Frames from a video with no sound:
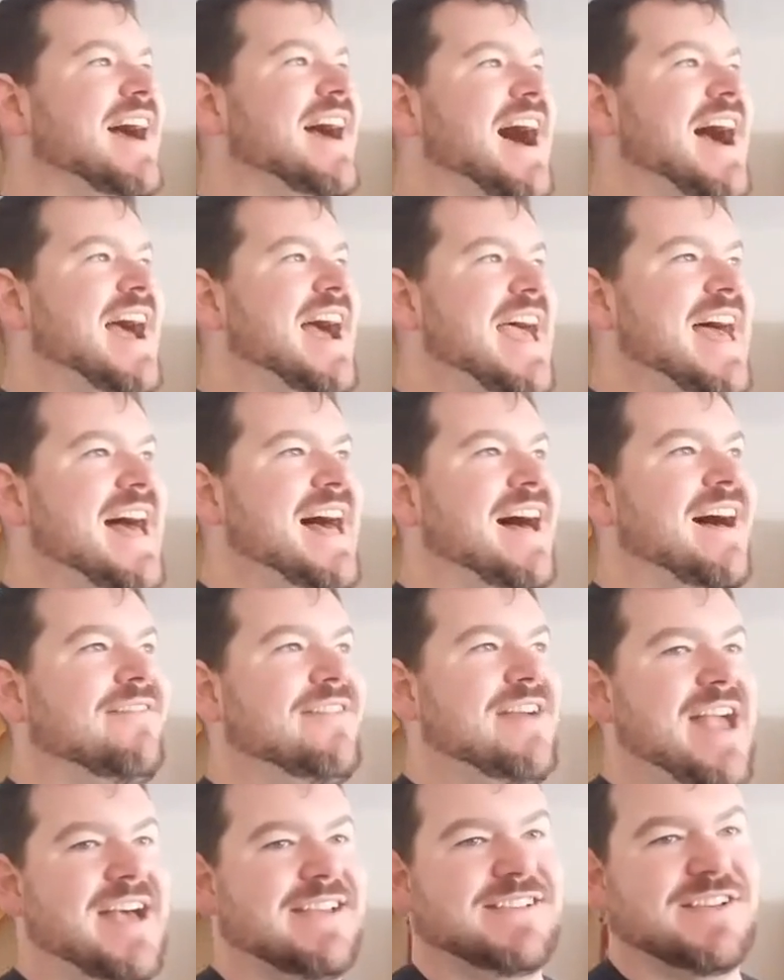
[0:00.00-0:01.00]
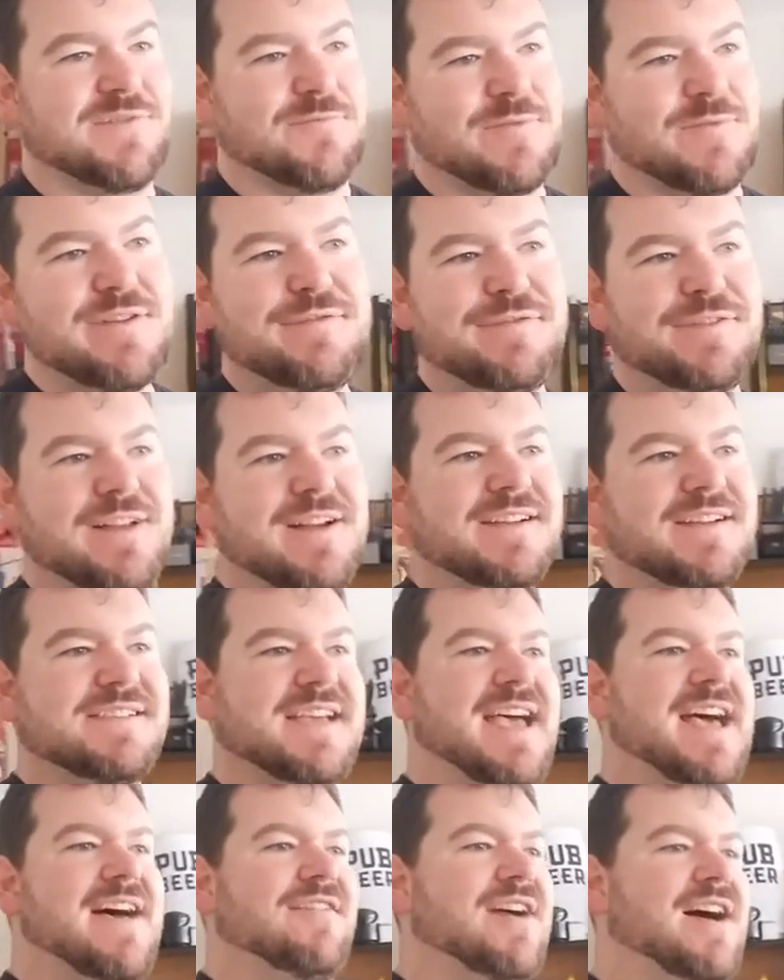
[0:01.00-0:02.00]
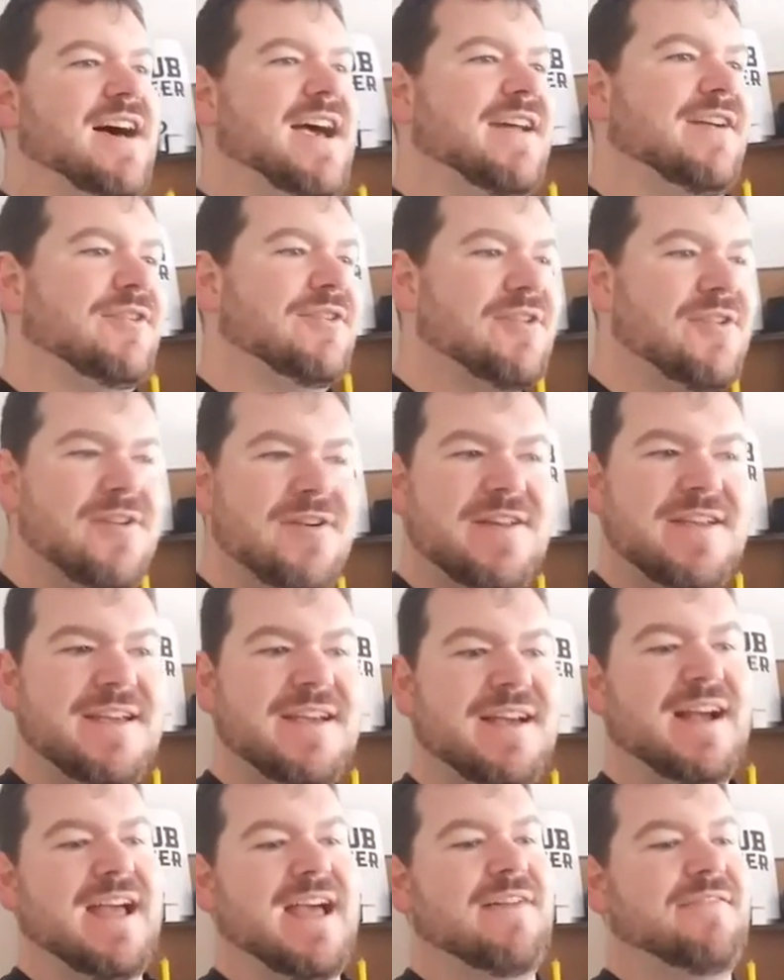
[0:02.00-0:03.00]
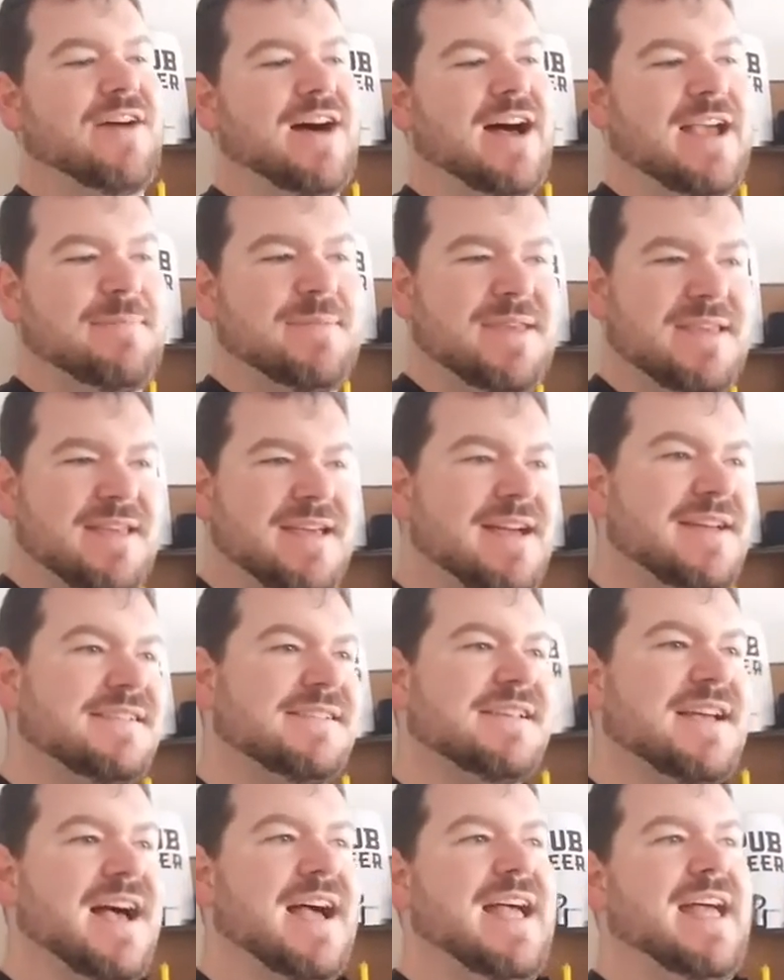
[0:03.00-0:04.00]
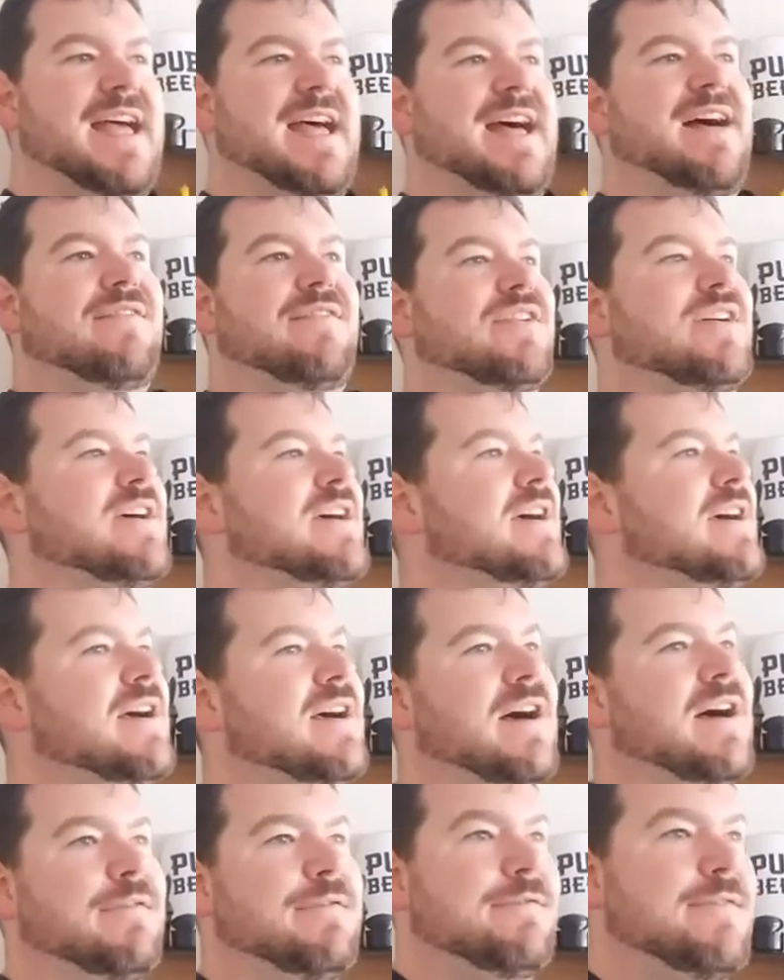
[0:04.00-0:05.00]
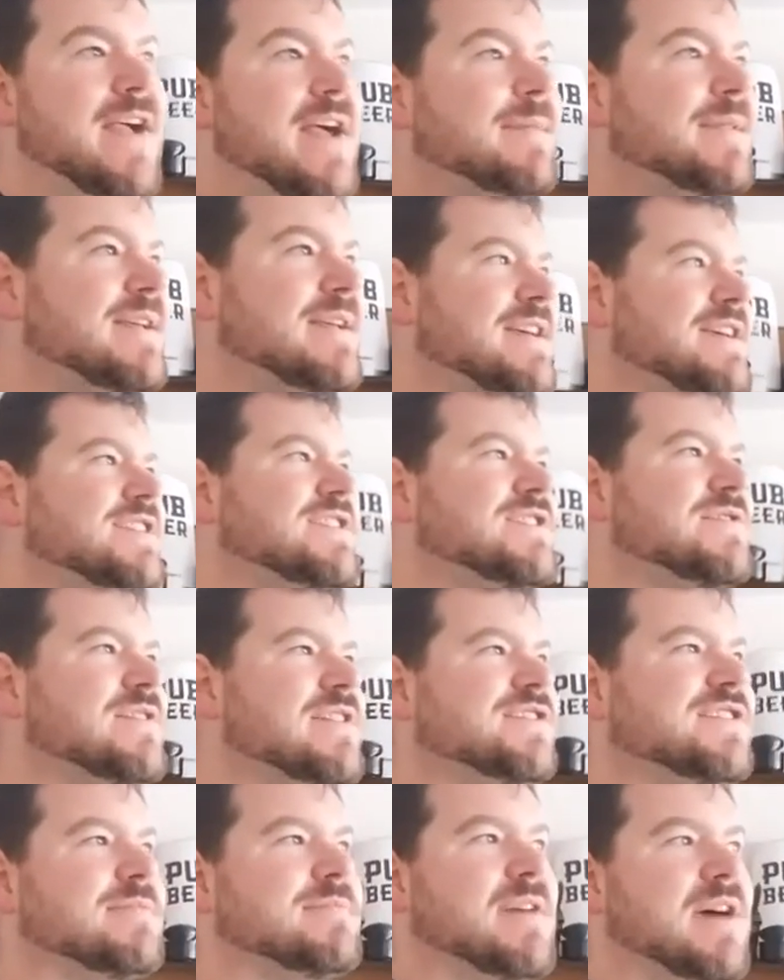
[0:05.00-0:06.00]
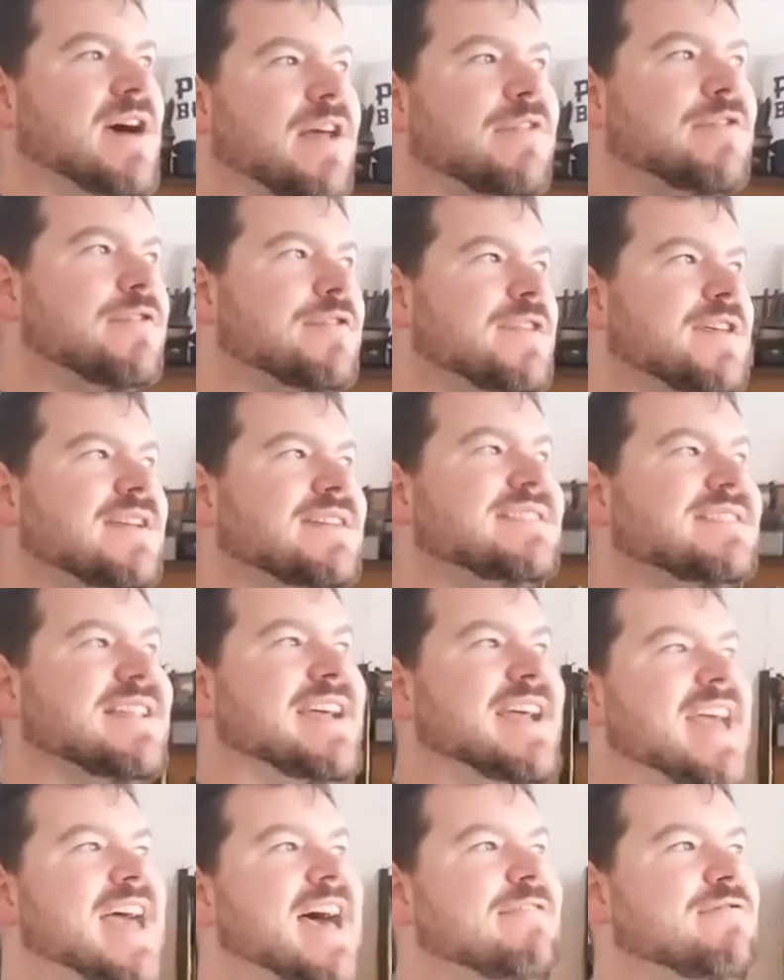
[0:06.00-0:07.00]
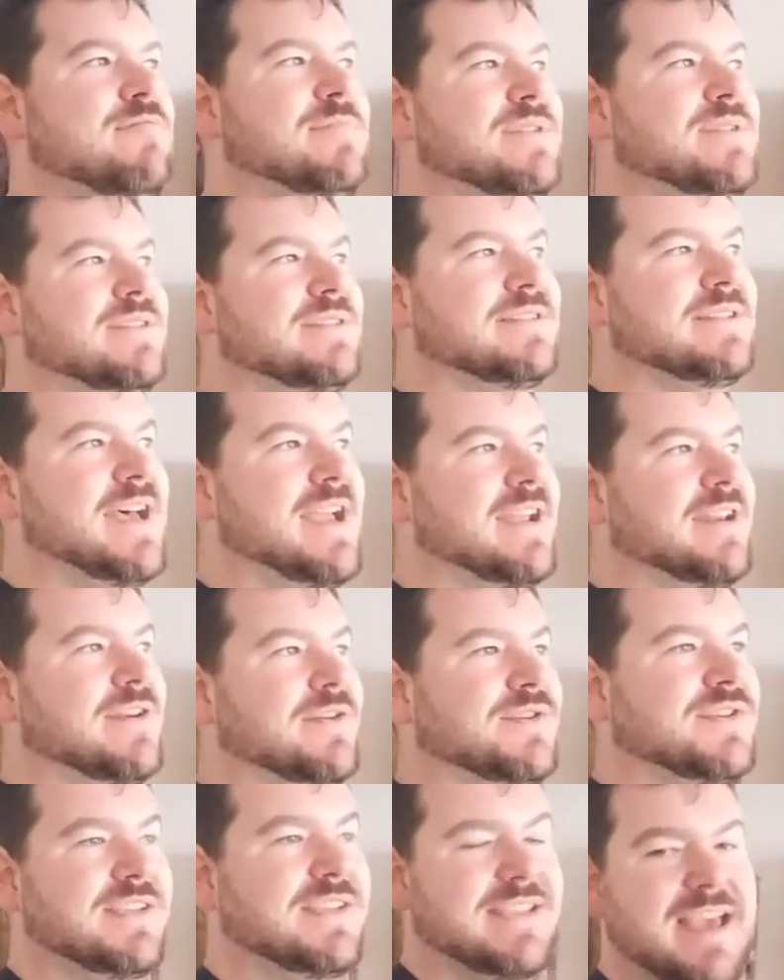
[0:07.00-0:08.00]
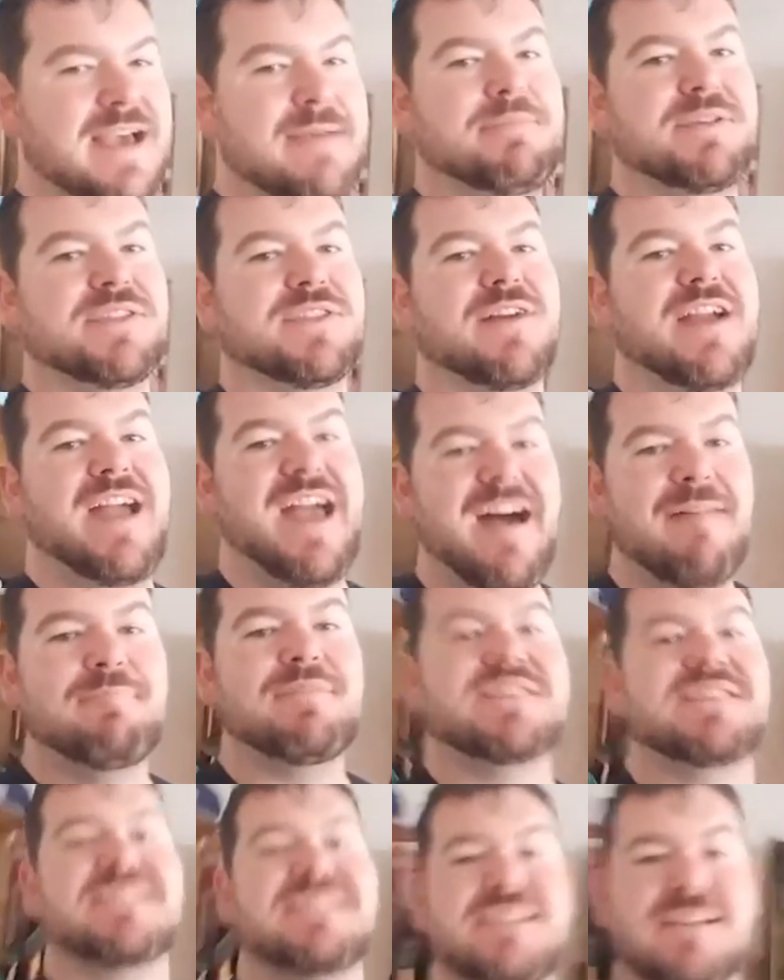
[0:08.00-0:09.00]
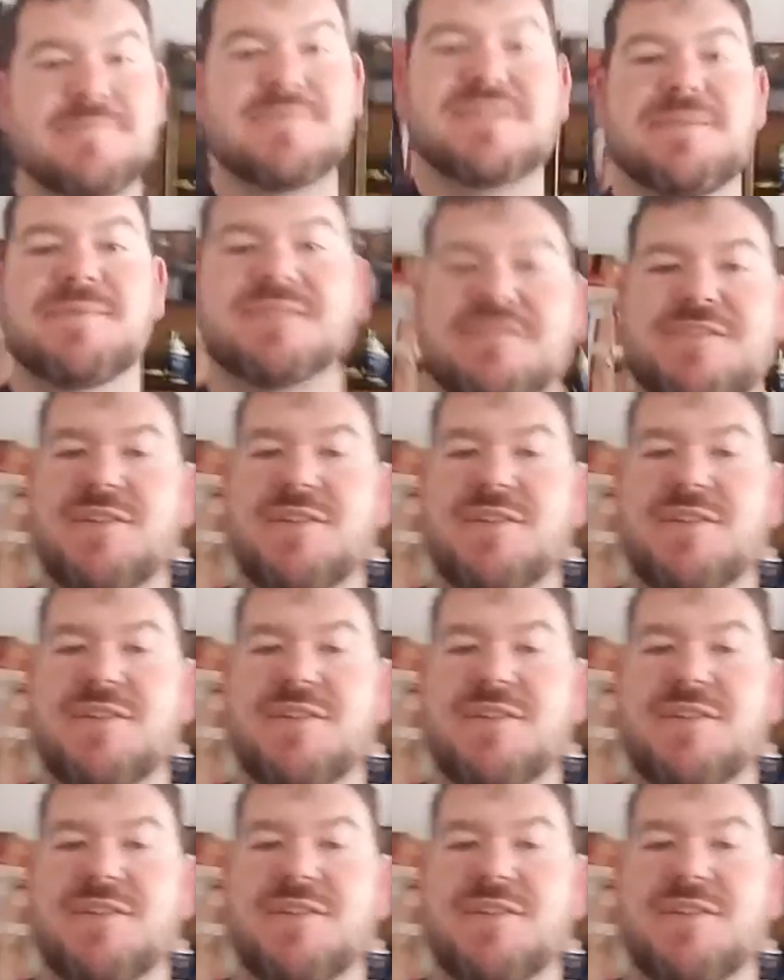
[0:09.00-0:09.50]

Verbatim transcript: I have acid reflux. I have a hiatal hernia. I have IBS. I have a family history of some other things that I haven't been diagnosed yet, but there have been symptoms of